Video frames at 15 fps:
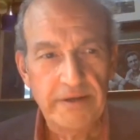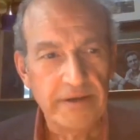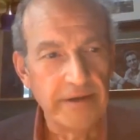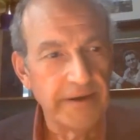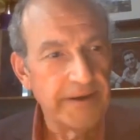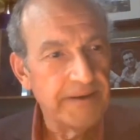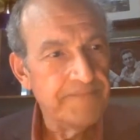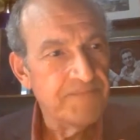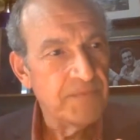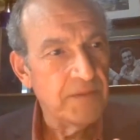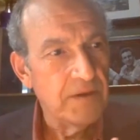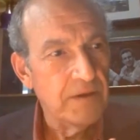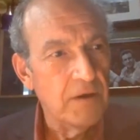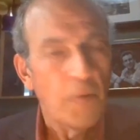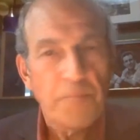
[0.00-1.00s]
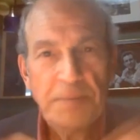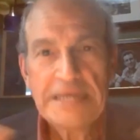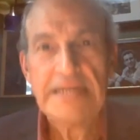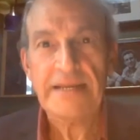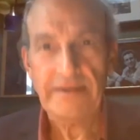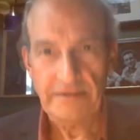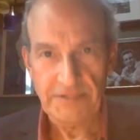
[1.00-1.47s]

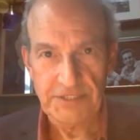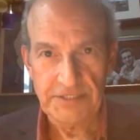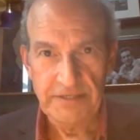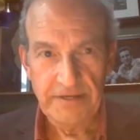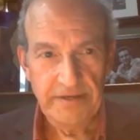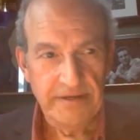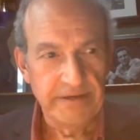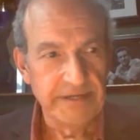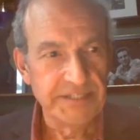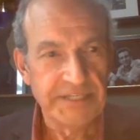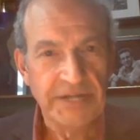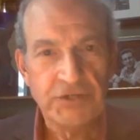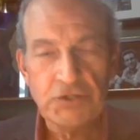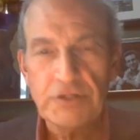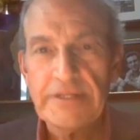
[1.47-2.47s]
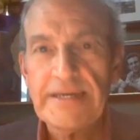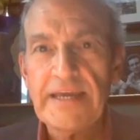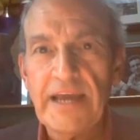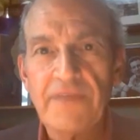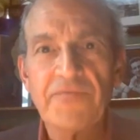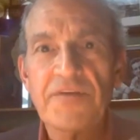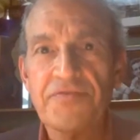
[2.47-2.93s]
obedience, essentially
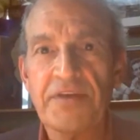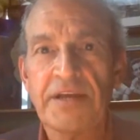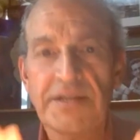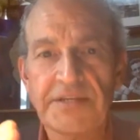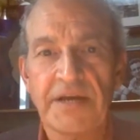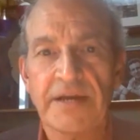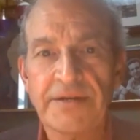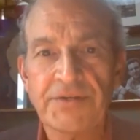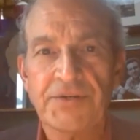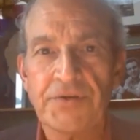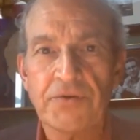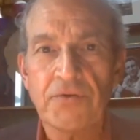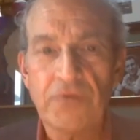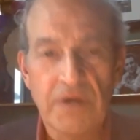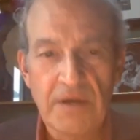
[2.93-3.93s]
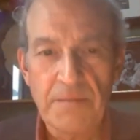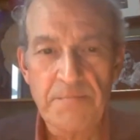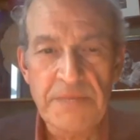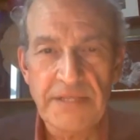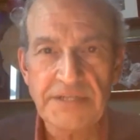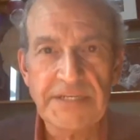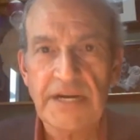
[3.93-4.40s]
everything done to
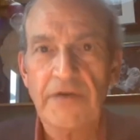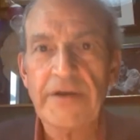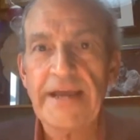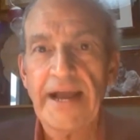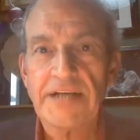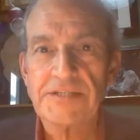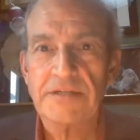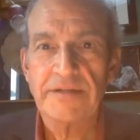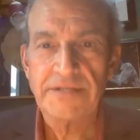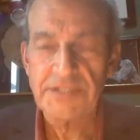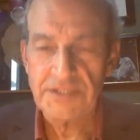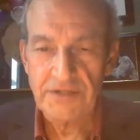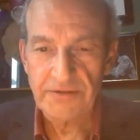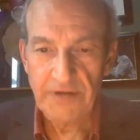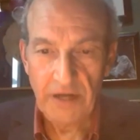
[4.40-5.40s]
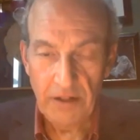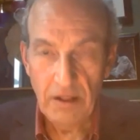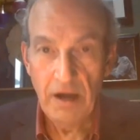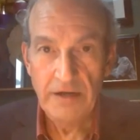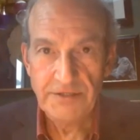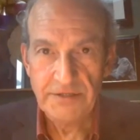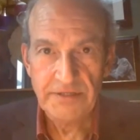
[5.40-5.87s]
military excellence, to the
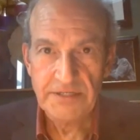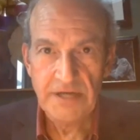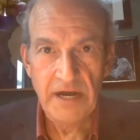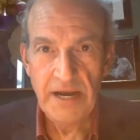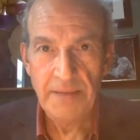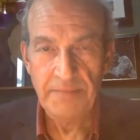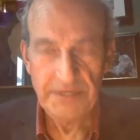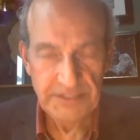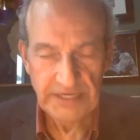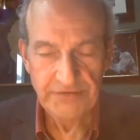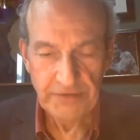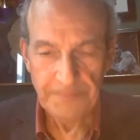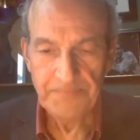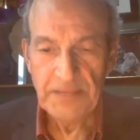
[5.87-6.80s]
clock, to the time, etc.